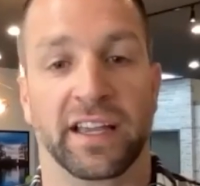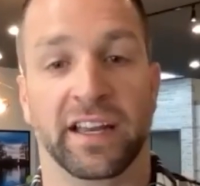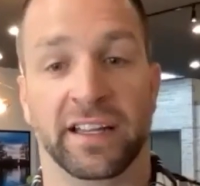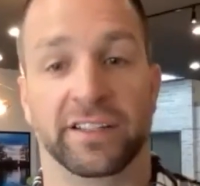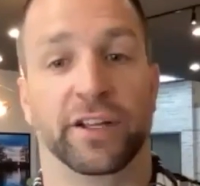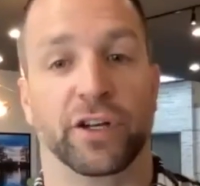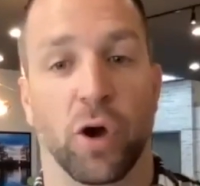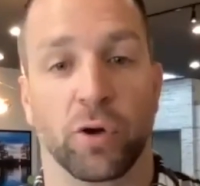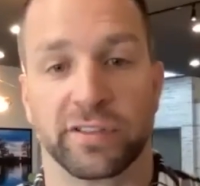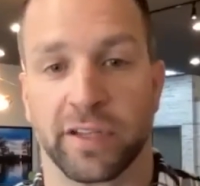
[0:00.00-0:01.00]
getting to
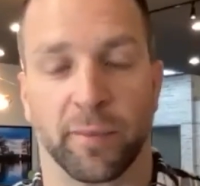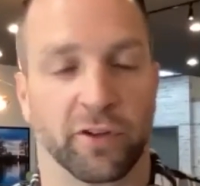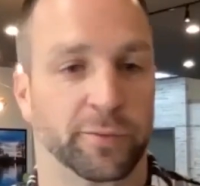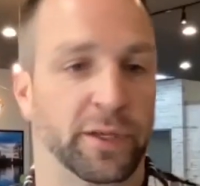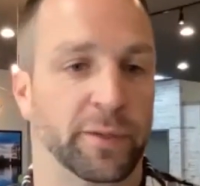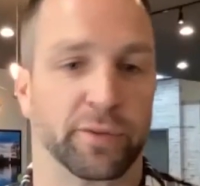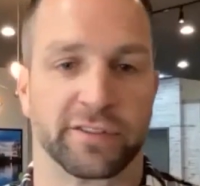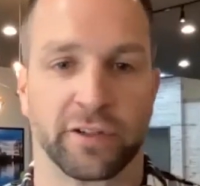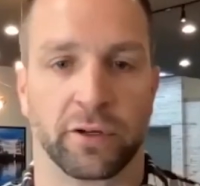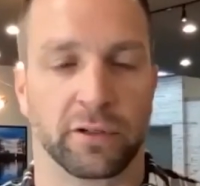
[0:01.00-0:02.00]
know some of those people.
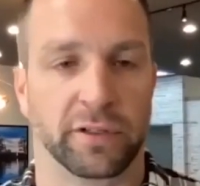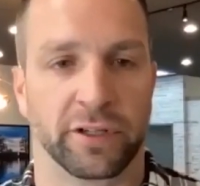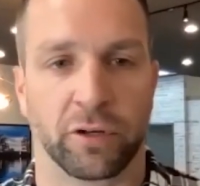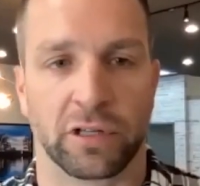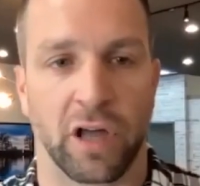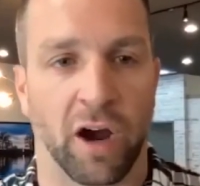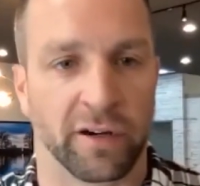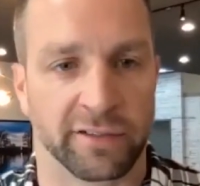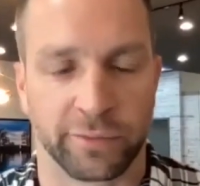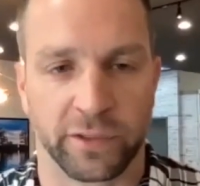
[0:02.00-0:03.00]
So,
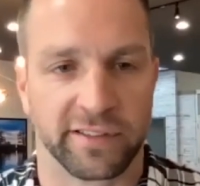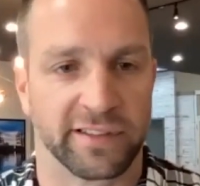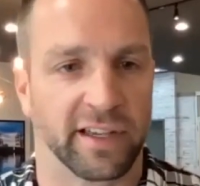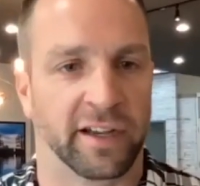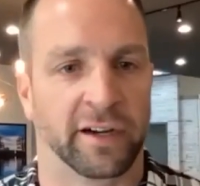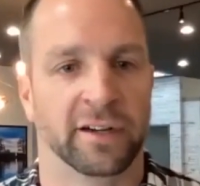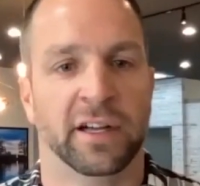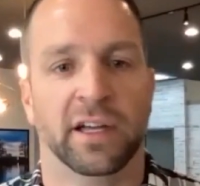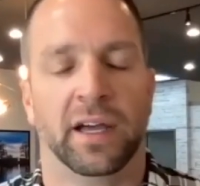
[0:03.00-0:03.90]
Lars was there.